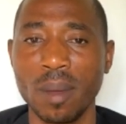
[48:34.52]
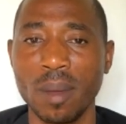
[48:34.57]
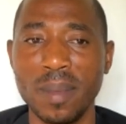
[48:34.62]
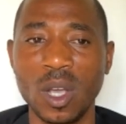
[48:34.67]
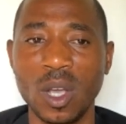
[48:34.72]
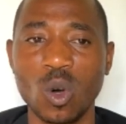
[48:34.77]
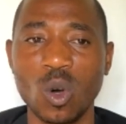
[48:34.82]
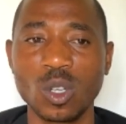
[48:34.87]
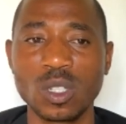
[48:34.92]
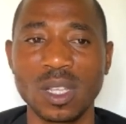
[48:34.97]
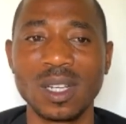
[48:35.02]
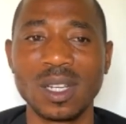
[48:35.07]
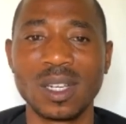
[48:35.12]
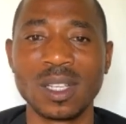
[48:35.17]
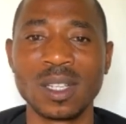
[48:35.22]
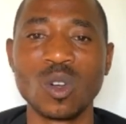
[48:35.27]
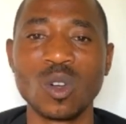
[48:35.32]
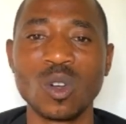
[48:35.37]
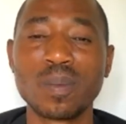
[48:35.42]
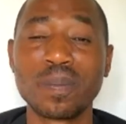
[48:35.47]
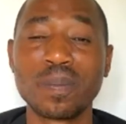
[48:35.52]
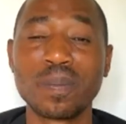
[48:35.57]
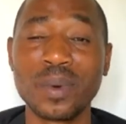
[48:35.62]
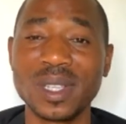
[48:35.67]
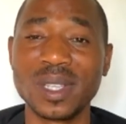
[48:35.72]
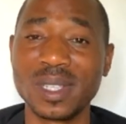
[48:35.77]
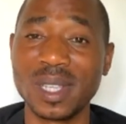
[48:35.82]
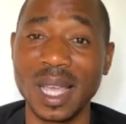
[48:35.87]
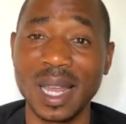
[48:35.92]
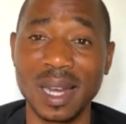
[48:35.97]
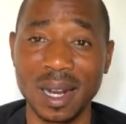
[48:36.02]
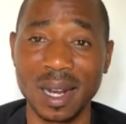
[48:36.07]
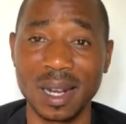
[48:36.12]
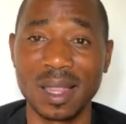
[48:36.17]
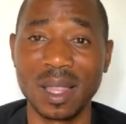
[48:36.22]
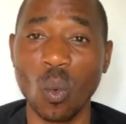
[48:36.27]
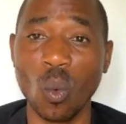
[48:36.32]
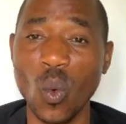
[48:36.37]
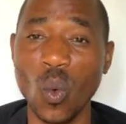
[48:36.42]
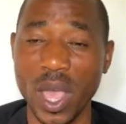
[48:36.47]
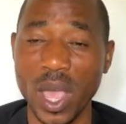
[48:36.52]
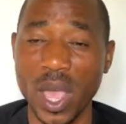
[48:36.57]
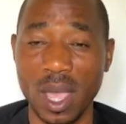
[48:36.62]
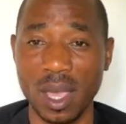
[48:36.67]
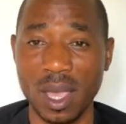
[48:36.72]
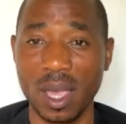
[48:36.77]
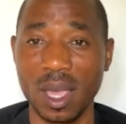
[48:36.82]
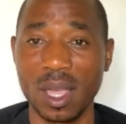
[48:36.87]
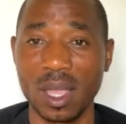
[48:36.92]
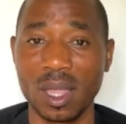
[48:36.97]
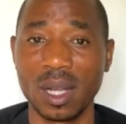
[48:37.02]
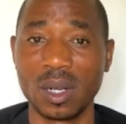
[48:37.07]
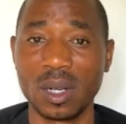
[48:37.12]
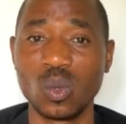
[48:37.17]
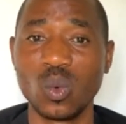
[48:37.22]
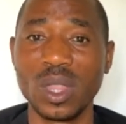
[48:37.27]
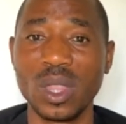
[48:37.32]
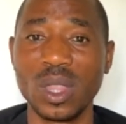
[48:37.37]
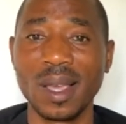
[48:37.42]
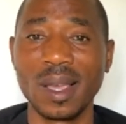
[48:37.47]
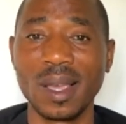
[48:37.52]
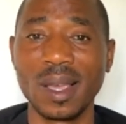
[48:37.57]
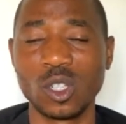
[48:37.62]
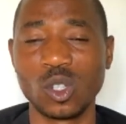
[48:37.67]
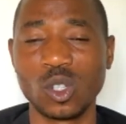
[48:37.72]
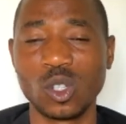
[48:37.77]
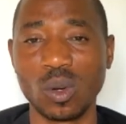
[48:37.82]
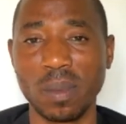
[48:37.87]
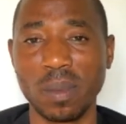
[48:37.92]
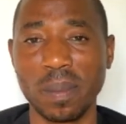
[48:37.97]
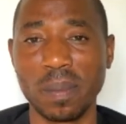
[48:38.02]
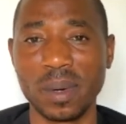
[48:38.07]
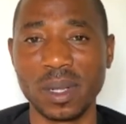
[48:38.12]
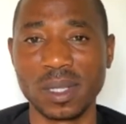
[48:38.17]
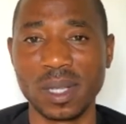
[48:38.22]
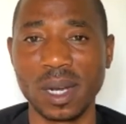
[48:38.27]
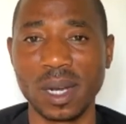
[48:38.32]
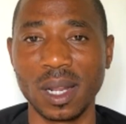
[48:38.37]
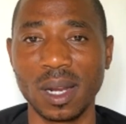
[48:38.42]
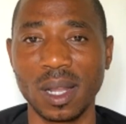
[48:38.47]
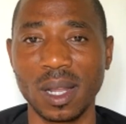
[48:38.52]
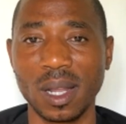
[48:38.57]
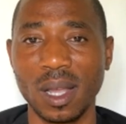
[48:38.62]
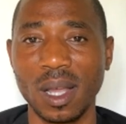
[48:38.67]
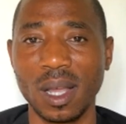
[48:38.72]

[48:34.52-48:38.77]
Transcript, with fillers: because it is not presented the way that we think it should be presented.